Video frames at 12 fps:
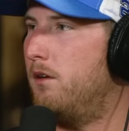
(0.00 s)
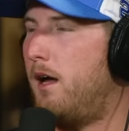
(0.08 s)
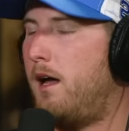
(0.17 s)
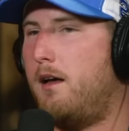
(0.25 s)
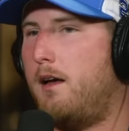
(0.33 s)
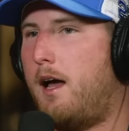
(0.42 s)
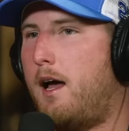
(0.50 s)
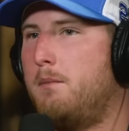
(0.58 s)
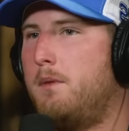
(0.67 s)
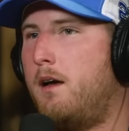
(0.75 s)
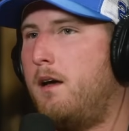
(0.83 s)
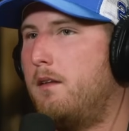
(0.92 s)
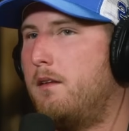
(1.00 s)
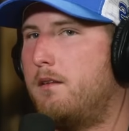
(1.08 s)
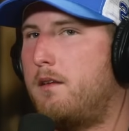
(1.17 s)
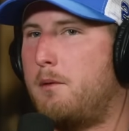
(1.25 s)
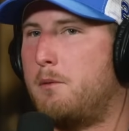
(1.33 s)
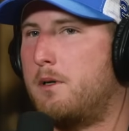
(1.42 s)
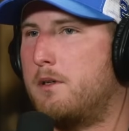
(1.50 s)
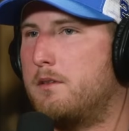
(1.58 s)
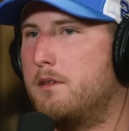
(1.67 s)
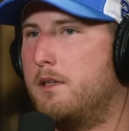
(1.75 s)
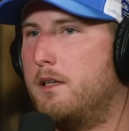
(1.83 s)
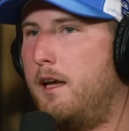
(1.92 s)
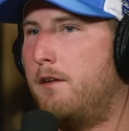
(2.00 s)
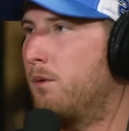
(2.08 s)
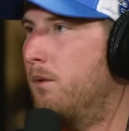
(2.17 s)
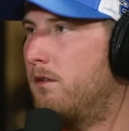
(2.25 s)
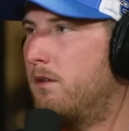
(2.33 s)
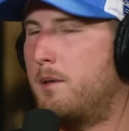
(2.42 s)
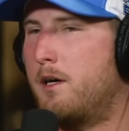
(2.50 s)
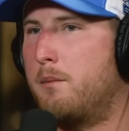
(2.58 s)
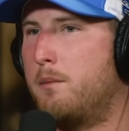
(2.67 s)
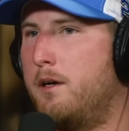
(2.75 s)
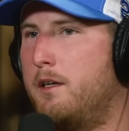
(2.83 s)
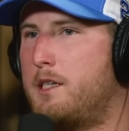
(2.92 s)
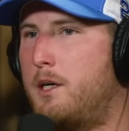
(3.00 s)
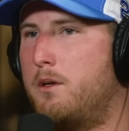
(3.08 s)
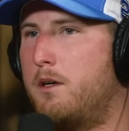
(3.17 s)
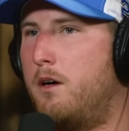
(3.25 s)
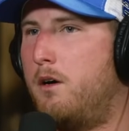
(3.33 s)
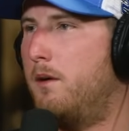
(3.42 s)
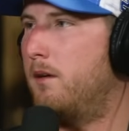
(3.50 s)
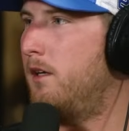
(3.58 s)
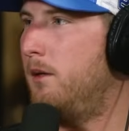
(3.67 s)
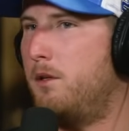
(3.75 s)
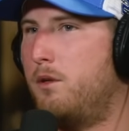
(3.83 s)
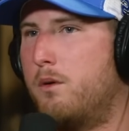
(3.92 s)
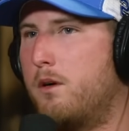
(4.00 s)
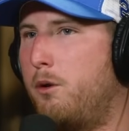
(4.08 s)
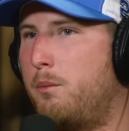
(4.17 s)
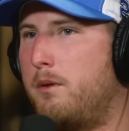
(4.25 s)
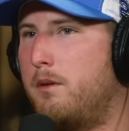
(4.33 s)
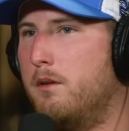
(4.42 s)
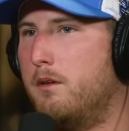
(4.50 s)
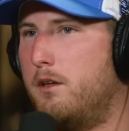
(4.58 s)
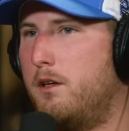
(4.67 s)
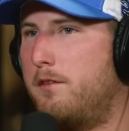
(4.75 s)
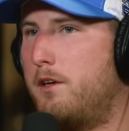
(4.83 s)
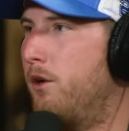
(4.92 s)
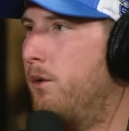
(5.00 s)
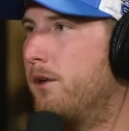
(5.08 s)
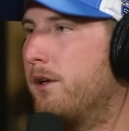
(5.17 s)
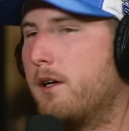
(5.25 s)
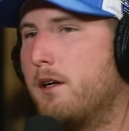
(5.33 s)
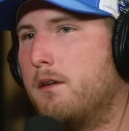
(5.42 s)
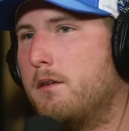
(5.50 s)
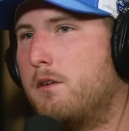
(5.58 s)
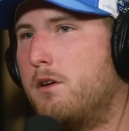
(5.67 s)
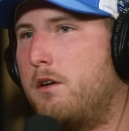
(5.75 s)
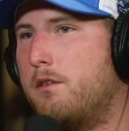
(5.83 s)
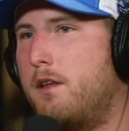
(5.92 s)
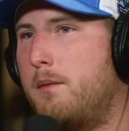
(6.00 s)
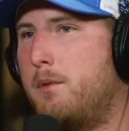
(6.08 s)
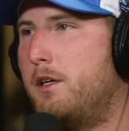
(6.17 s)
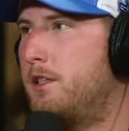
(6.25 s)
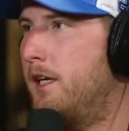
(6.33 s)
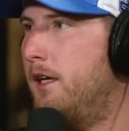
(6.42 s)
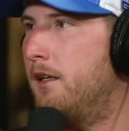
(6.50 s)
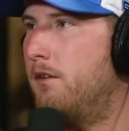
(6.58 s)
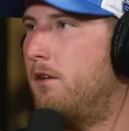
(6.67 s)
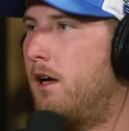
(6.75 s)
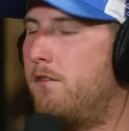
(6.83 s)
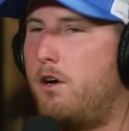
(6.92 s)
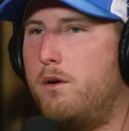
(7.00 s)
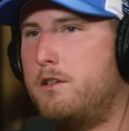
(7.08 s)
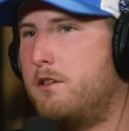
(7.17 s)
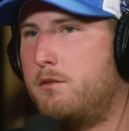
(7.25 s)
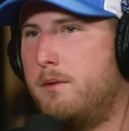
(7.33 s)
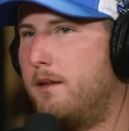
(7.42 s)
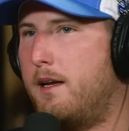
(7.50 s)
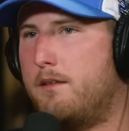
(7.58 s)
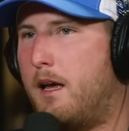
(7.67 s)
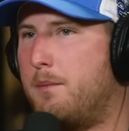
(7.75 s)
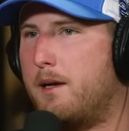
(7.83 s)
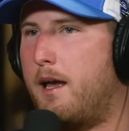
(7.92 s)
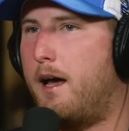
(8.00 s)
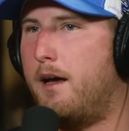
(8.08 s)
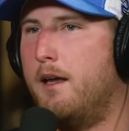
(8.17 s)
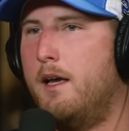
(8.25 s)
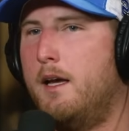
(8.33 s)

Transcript: know, I'm not the type of person that ever wants to burn a bridge. I want to always keep the door open. You never know when you're going to cross that bridge again. So I've always just been that type of guy.